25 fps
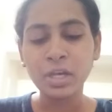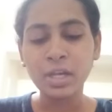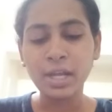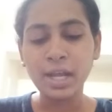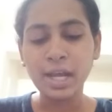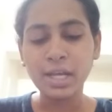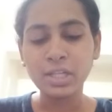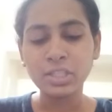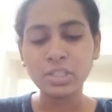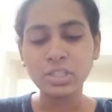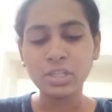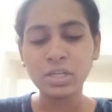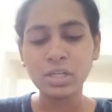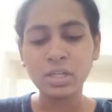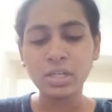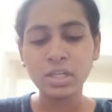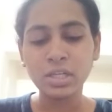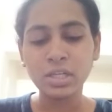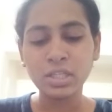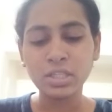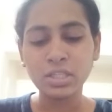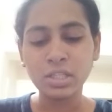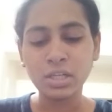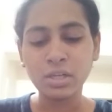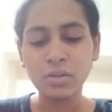rational
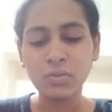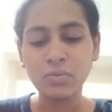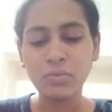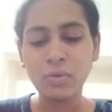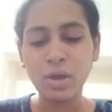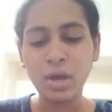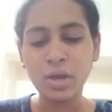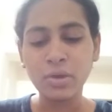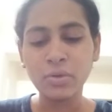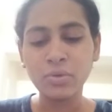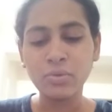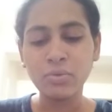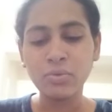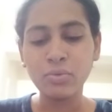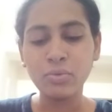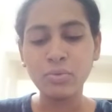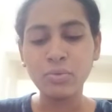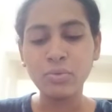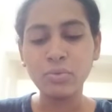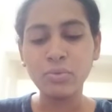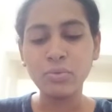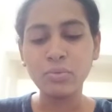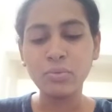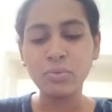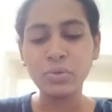reason why you
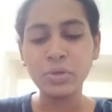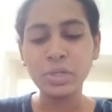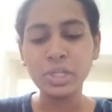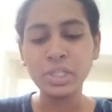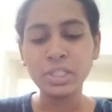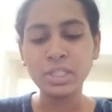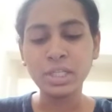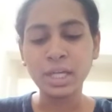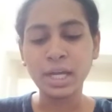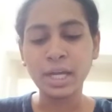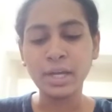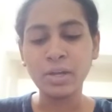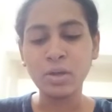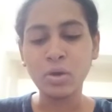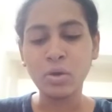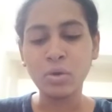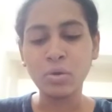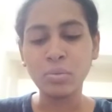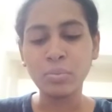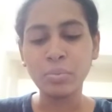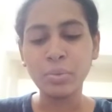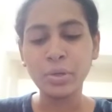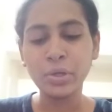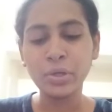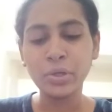would decide
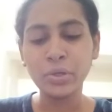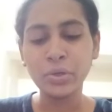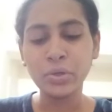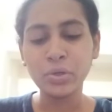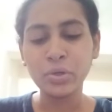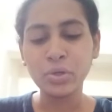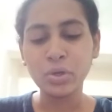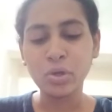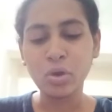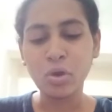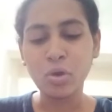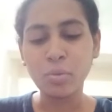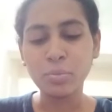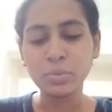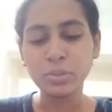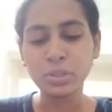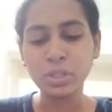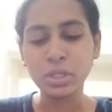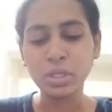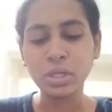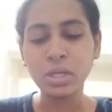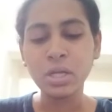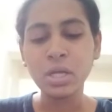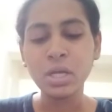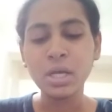on particular
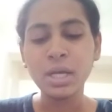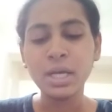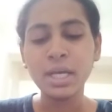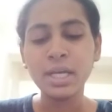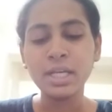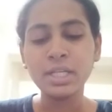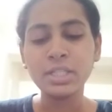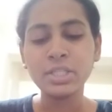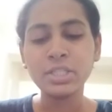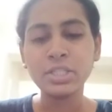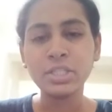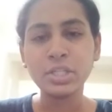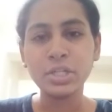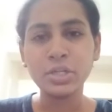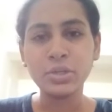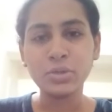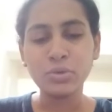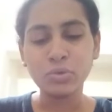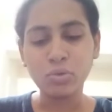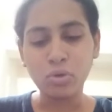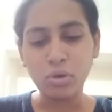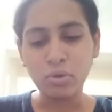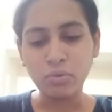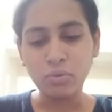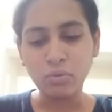option instead
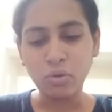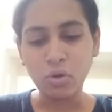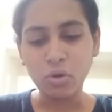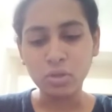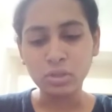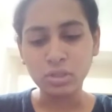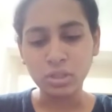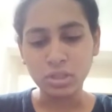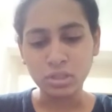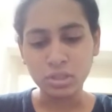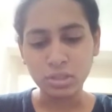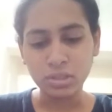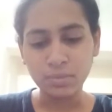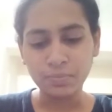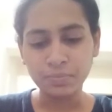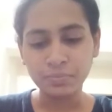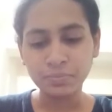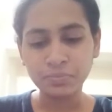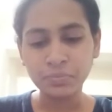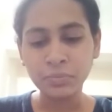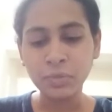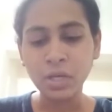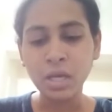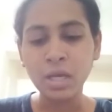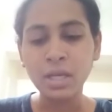to of others.
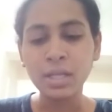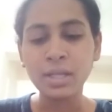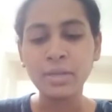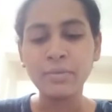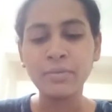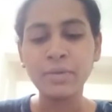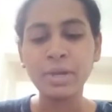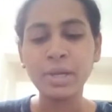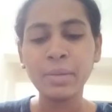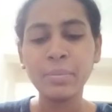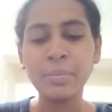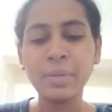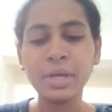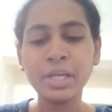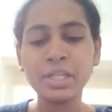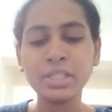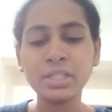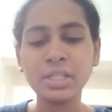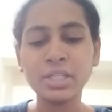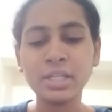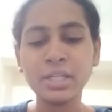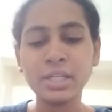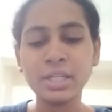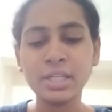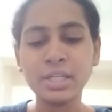When
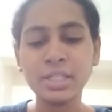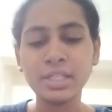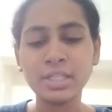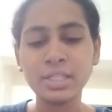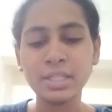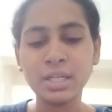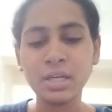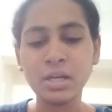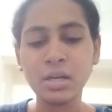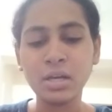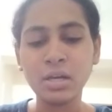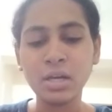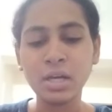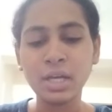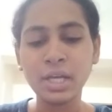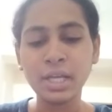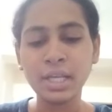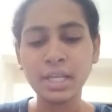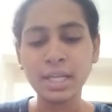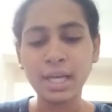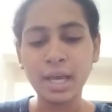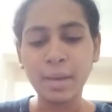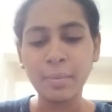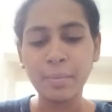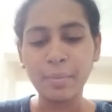patient is
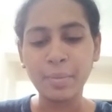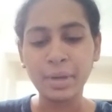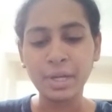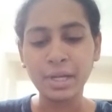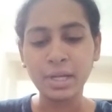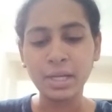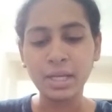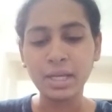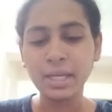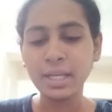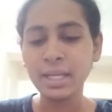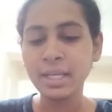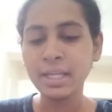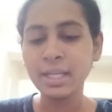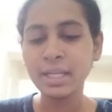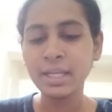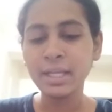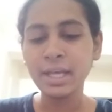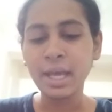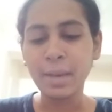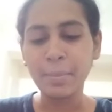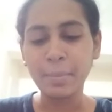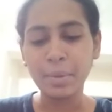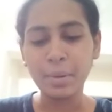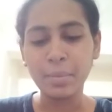
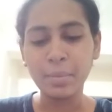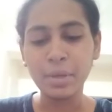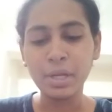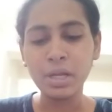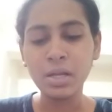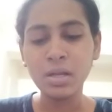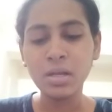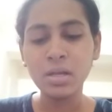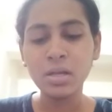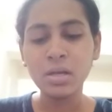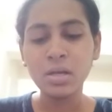incapable,